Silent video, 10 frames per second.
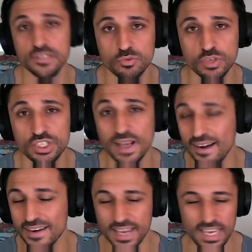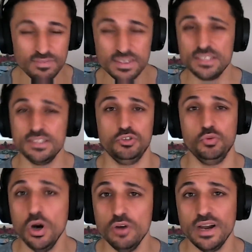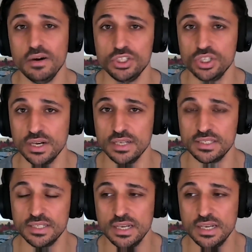switch down even to the 12 hour charts,